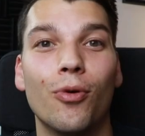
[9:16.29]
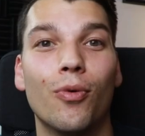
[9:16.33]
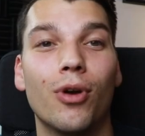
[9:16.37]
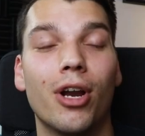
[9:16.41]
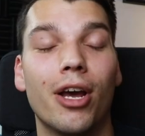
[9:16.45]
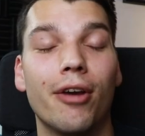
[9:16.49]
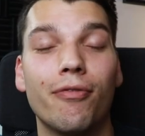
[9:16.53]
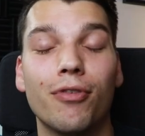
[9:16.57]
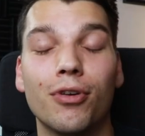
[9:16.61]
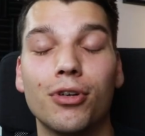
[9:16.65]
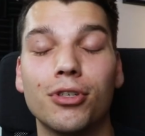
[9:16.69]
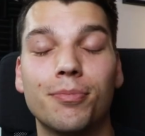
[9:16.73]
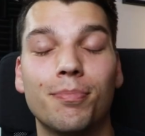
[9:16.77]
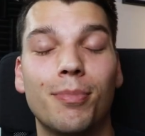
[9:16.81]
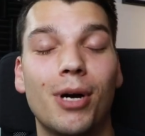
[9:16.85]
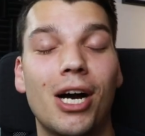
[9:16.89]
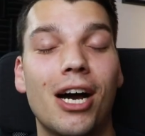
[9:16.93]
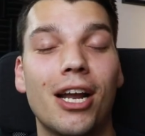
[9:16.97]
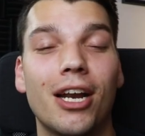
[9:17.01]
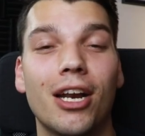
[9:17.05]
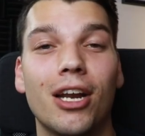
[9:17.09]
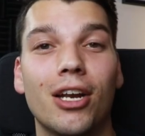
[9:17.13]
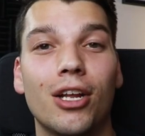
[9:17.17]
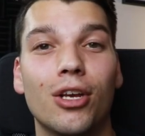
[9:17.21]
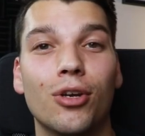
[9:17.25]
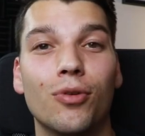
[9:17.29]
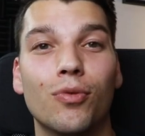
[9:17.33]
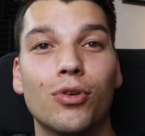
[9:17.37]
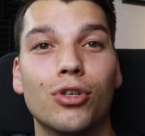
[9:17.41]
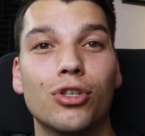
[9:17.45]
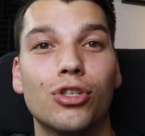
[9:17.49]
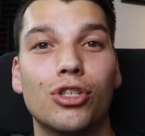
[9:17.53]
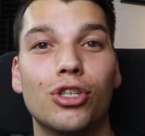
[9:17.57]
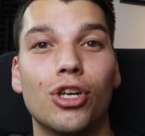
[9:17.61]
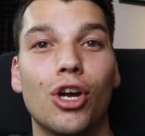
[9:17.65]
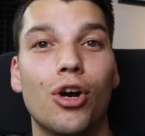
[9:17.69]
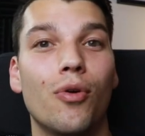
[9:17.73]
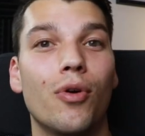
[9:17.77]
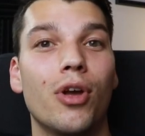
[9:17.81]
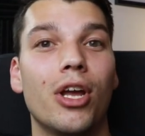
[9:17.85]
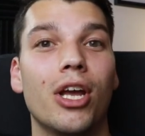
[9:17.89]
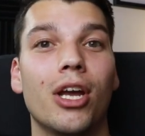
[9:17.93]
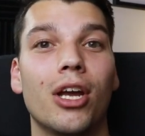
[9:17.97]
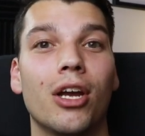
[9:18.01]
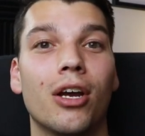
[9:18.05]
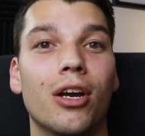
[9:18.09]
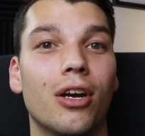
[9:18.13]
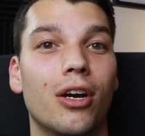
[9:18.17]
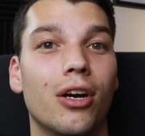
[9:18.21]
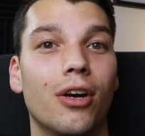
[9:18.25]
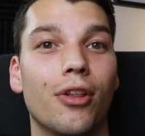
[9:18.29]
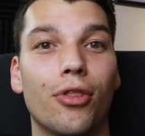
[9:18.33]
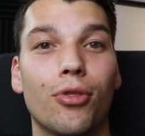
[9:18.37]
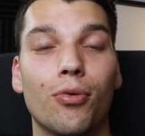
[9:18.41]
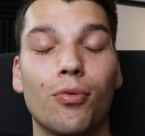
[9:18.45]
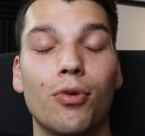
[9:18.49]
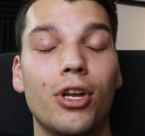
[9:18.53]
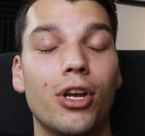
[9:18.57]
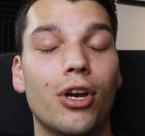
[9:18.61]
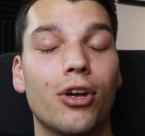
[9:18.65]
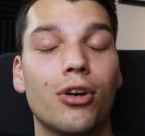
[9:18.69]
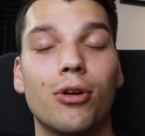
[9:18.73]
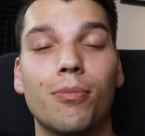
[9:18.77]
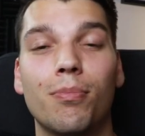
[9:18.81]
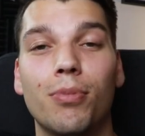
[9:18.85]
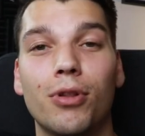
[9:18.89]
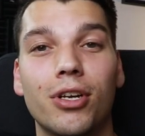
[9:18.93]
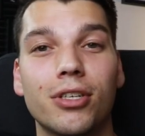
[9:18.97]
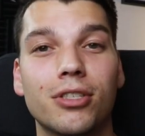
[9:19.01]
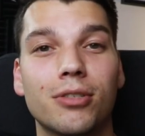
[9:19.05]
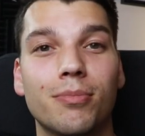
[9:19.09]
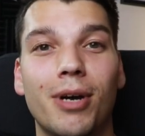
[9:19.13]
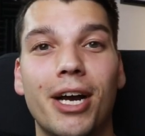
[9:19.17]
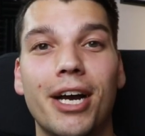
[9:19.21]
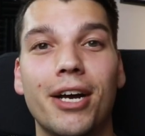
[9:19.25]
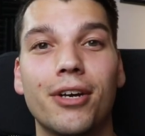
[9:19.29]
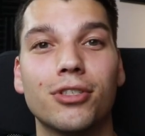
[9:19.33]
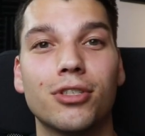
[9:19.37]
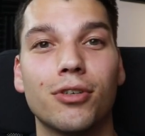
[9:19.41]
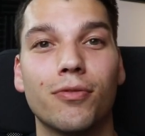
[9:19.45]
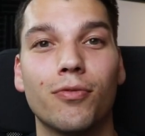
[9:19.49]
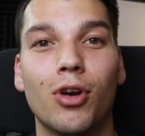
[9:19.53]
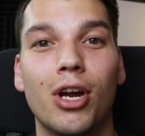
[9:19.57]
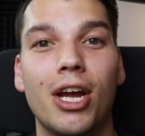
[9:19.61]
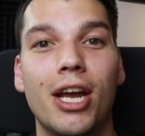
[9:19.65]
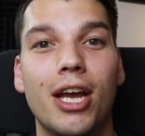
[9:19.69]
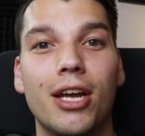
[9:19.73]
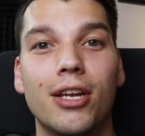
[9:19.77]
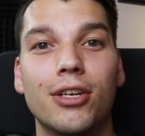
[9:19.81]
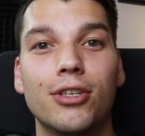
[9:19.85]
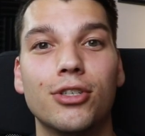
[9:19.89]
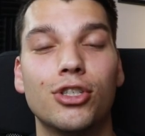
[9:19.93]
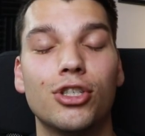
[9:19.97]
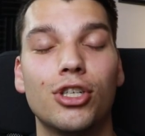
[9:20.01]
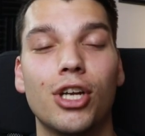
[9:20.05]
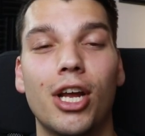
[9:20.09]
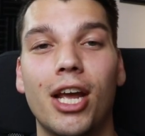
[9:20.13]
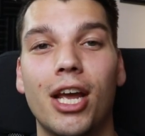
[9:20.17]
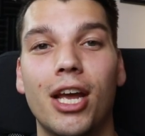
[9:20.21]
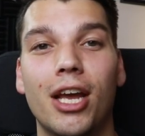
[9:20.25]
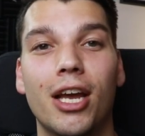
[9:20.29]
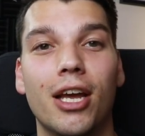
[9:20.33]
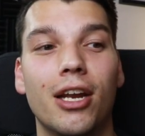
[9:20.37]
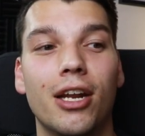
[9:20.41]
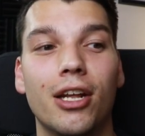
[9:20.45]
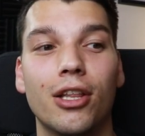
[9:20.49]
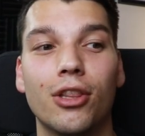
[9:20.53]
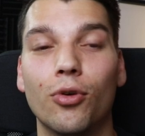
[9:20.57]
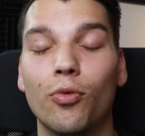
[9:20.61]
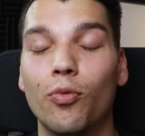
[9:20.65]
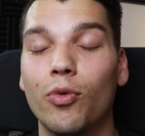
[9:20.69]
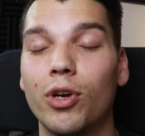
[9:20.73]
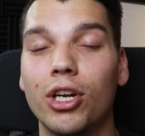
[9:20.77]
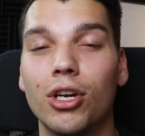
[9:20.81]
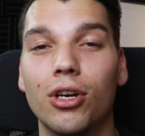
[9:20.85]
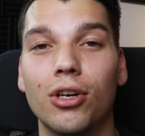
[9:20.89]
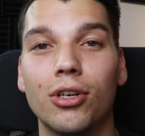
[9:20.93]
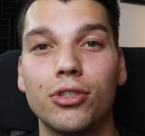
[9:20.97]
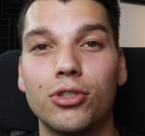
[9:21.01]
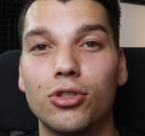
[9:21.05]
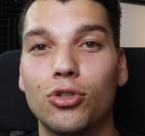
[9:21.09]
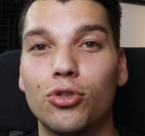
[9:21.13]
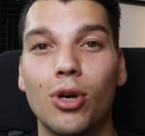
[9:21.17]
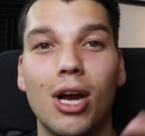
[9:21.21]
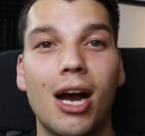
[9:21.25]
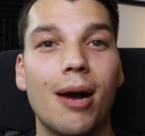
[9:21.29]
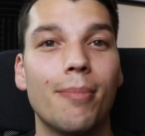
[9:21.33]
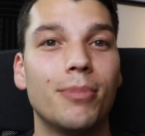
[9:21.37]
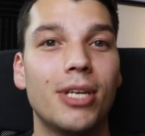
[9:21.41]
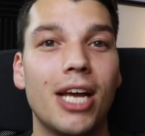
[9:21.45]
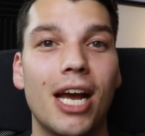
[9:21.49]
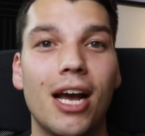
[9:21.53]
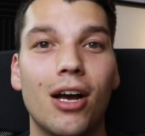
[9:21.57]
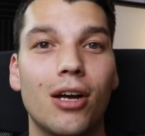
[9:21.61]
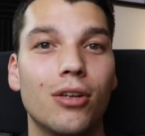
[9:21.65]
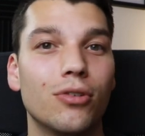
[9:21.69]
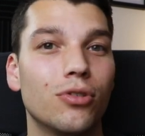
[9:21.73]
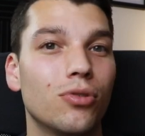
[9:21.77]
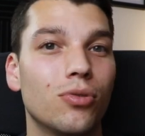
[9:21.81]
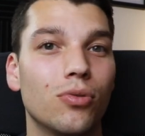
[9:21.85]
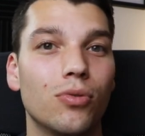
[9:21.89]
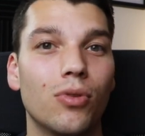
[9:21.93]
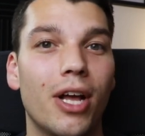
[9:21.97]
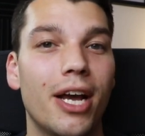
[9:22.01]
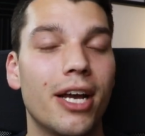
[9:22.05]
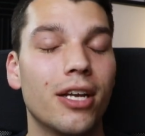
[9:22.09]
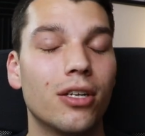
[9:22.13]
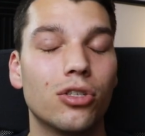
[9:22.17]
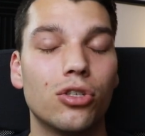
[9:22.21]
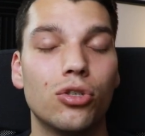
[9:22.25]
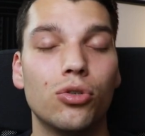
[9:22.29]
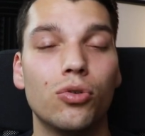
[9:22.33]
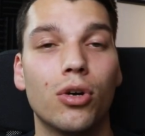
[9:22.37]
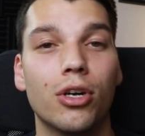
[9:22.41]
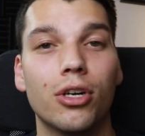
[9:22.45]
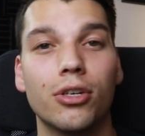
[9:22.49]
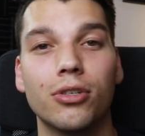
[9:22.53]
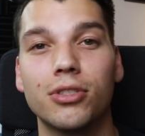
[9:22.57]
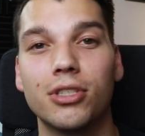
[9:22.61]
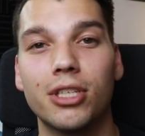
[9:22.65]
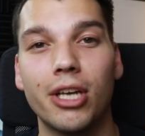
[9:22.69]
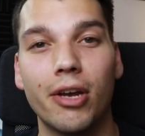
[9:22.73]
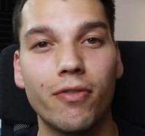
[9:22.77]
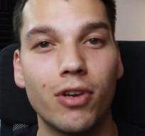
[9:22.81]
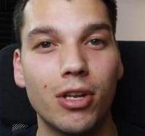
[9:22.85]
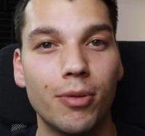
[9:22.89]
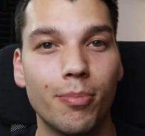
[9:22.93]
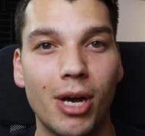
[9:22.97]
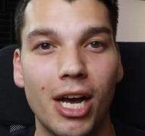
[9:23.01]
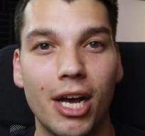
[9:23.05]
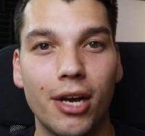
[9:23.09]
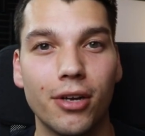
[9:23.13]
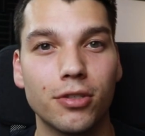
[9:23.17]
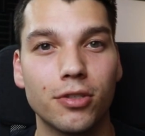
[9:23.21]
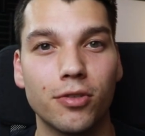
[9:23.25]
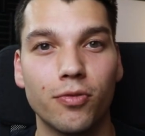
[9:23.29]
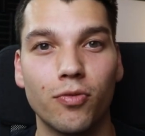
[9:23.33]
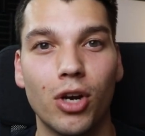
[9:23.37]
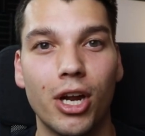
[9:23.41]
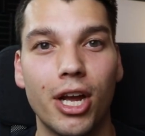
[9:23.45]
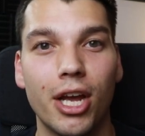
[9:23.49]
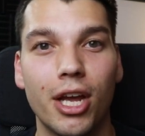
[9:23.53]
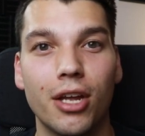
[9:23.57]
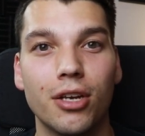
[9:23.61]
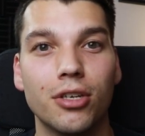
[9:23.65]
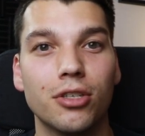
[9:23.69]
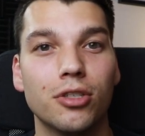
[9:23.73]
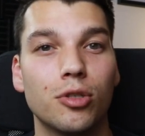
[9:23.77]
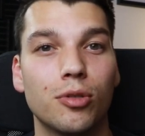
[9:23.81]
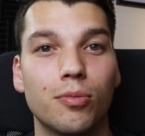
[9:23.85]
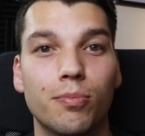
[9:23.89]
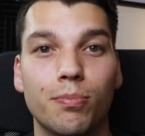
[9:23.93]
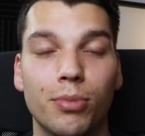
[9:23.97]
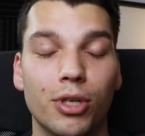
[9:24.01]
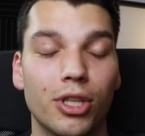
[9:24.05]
when I first bought it, it was showing 300 plus miles of range, and in the winter, it's dropped down to like 270 miles of range.